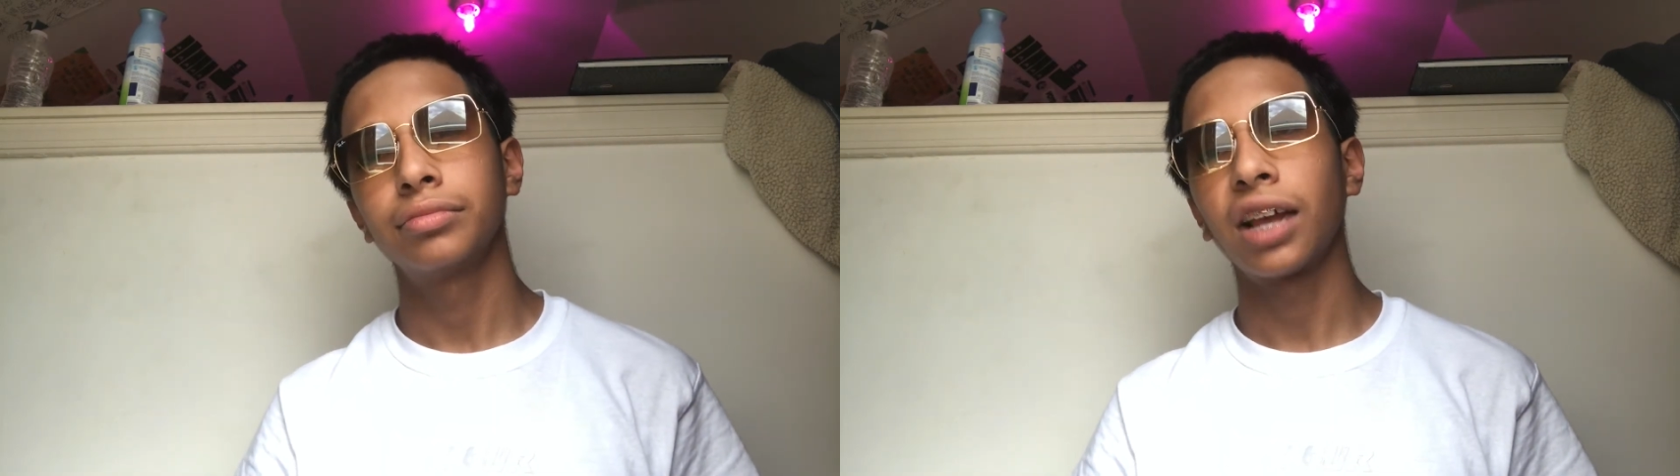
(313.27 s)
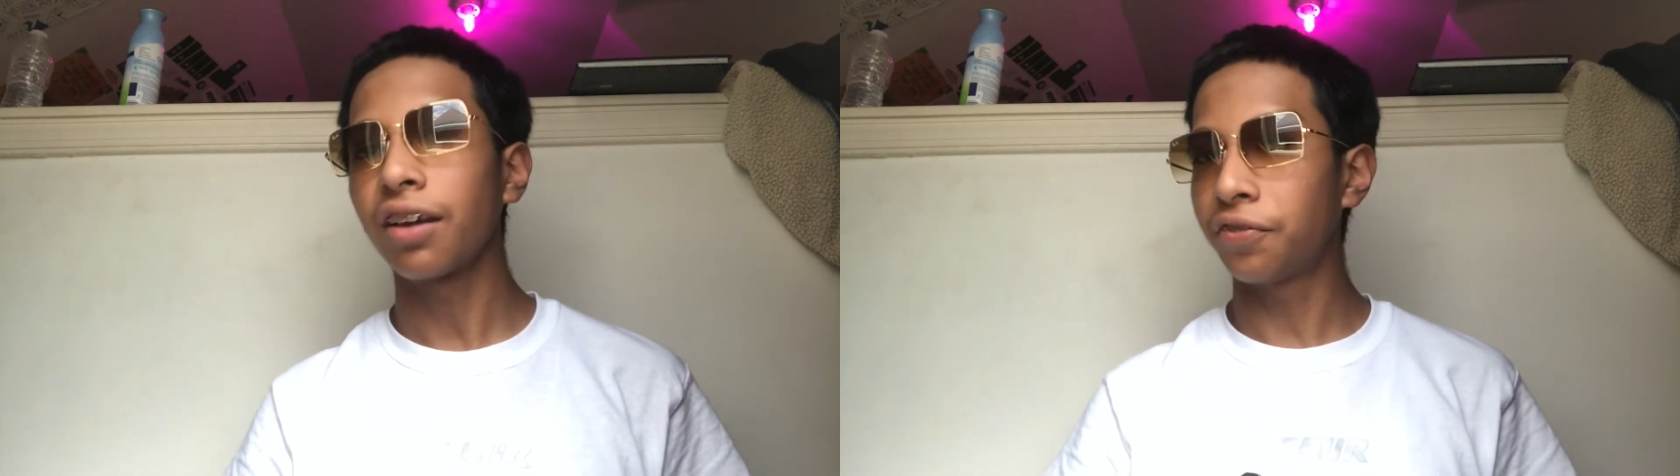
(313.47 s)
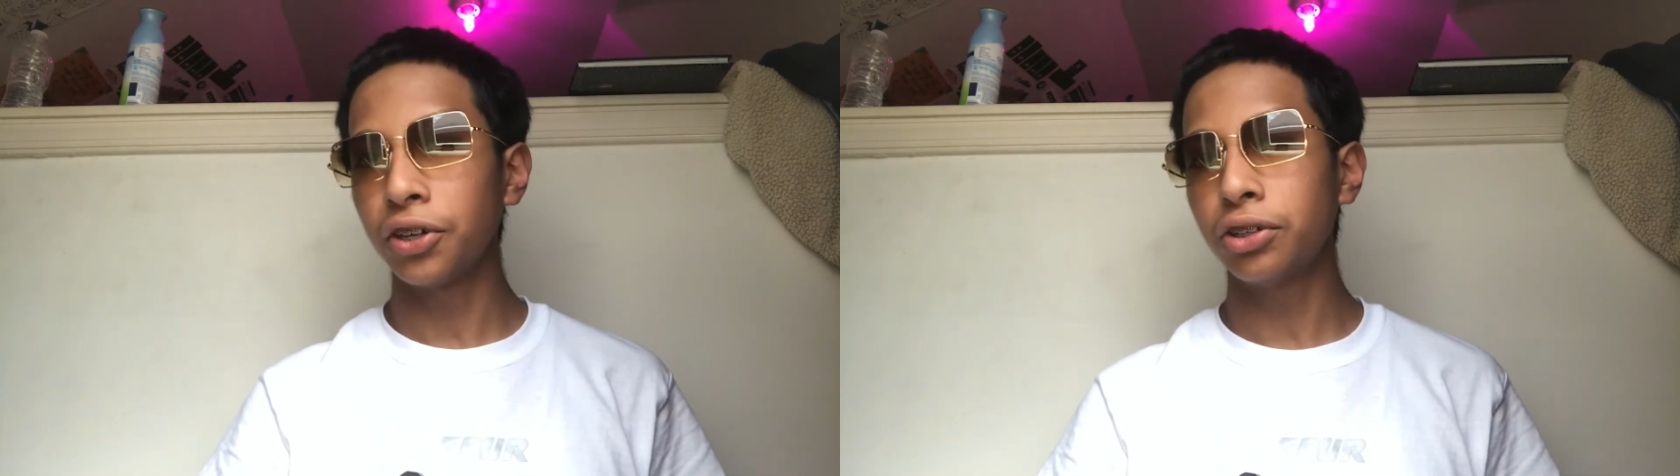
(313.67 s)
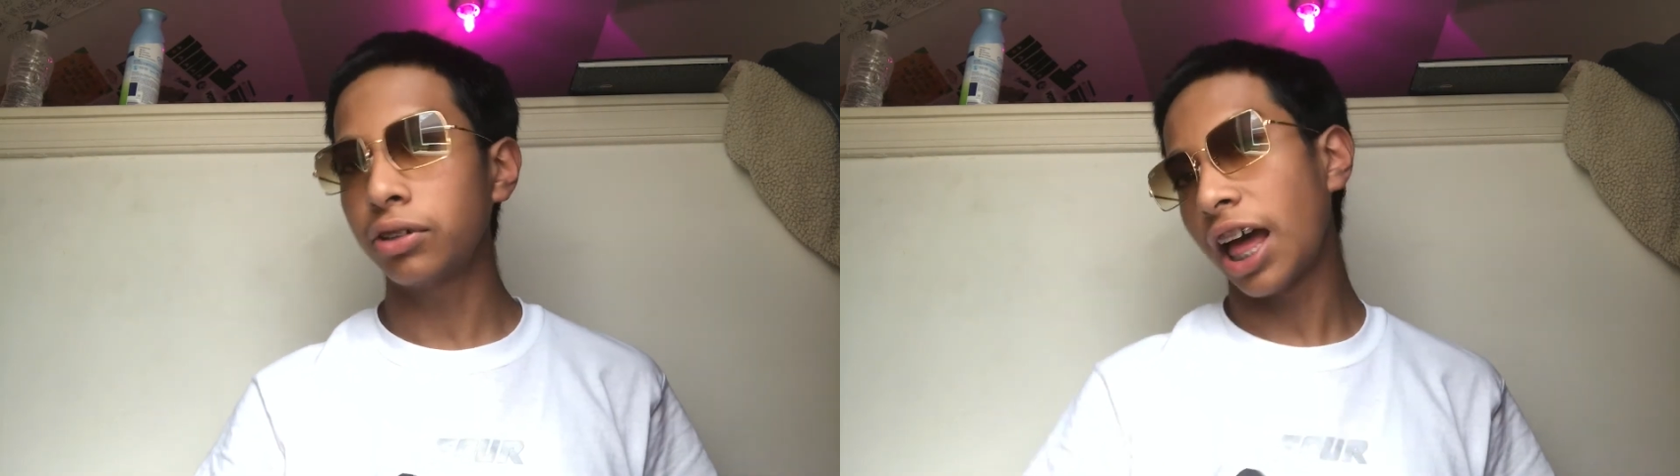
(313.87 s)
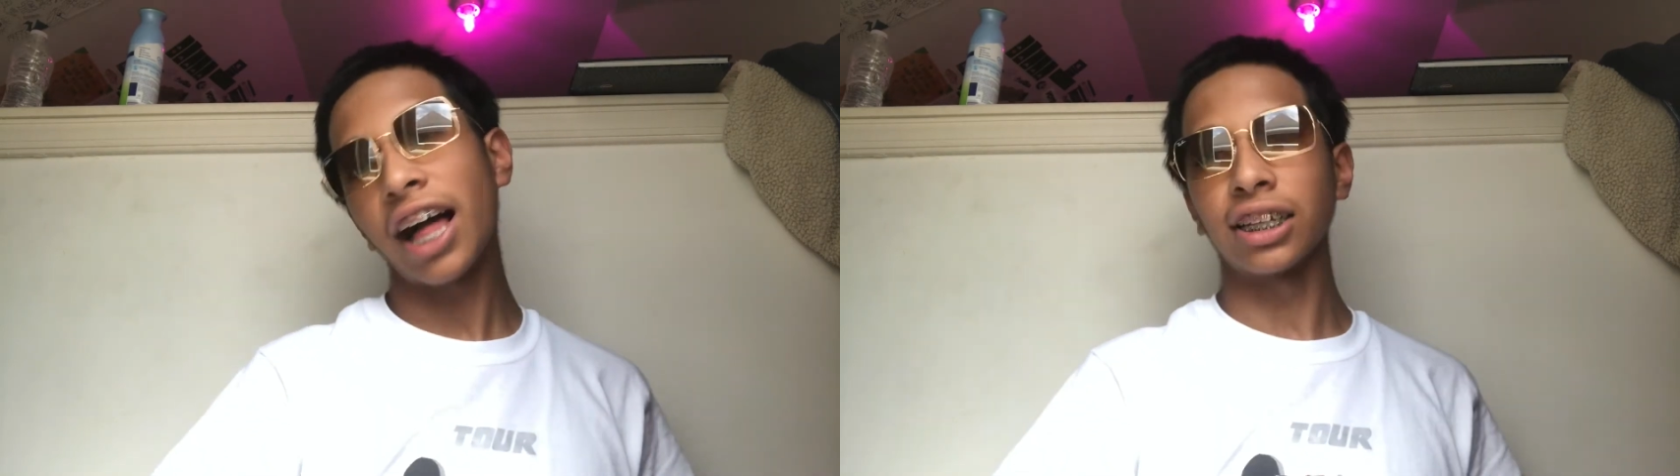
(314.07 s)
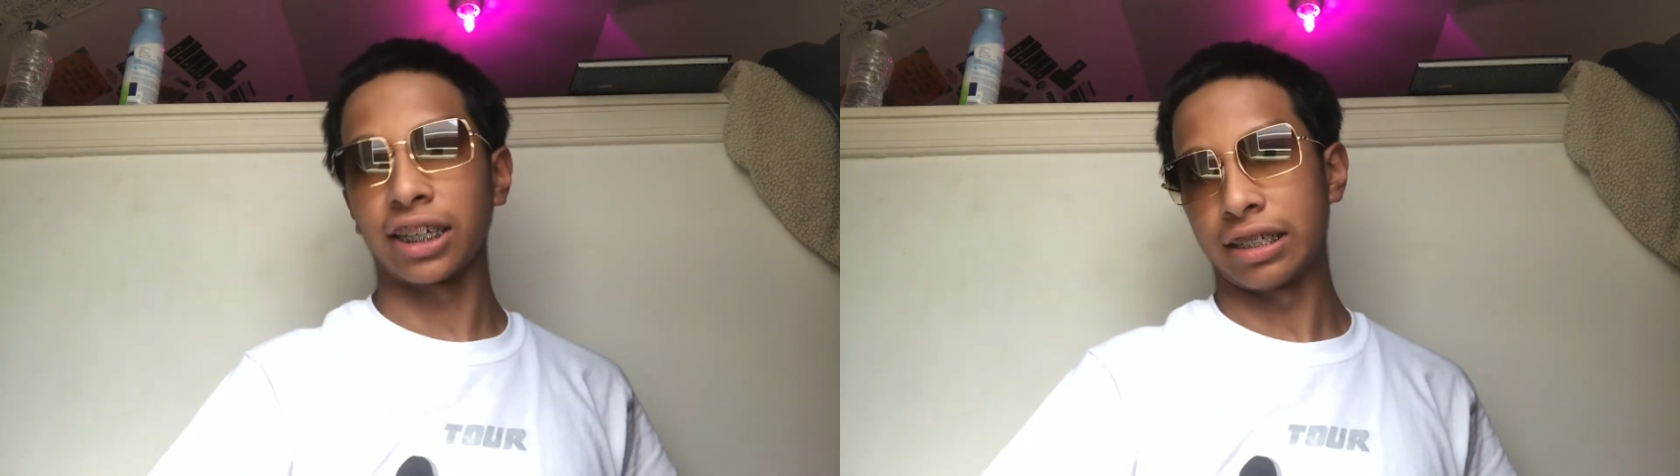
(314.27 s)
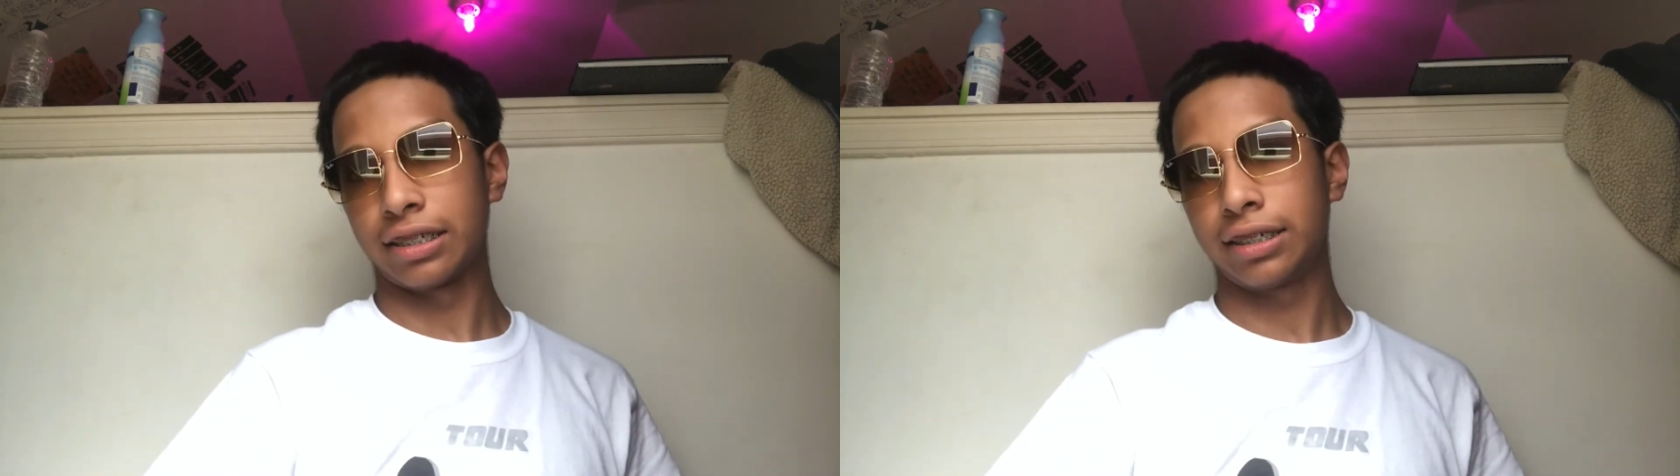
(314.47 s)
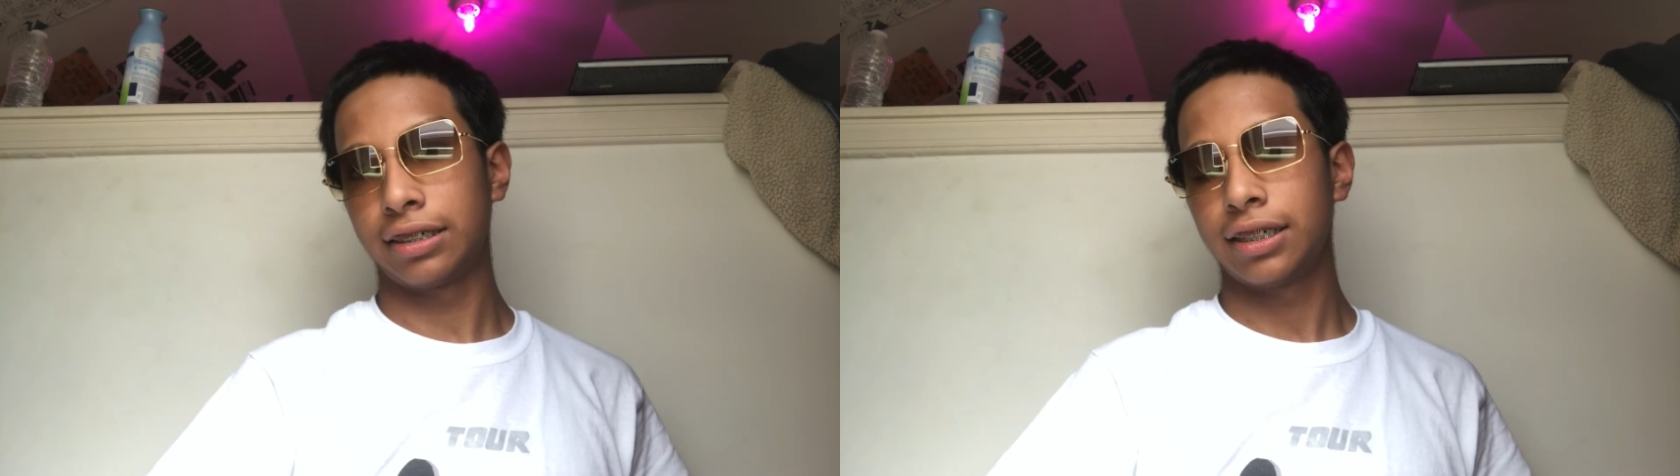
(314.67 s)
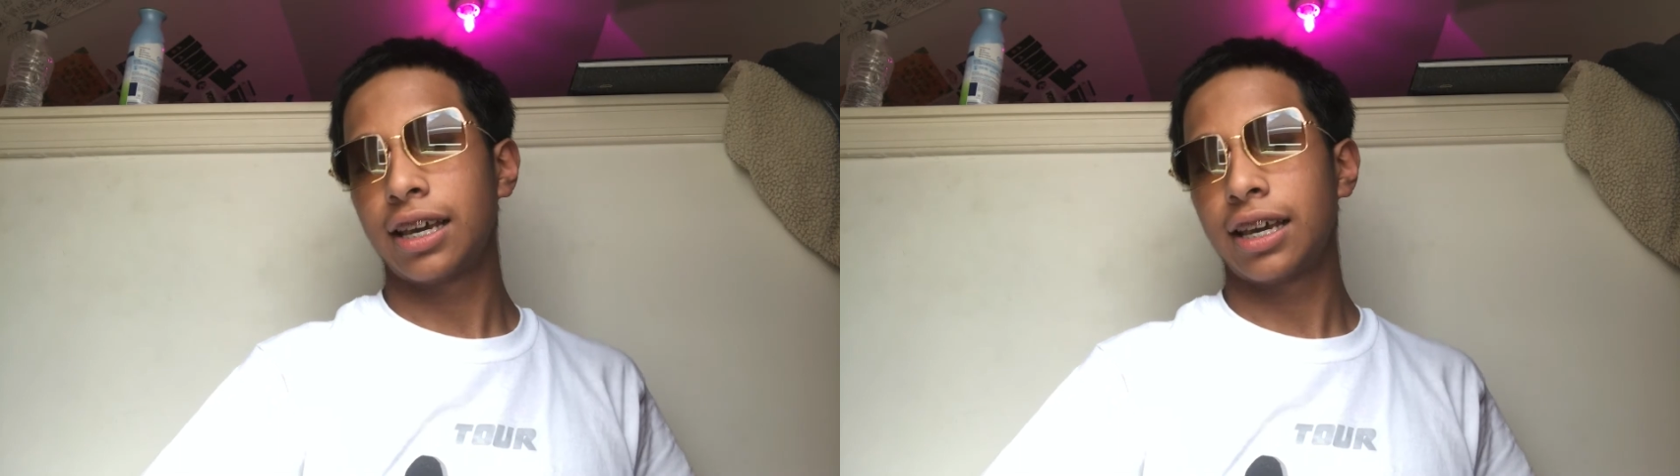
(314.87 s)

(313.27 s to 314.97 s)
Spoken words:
I feel elegance.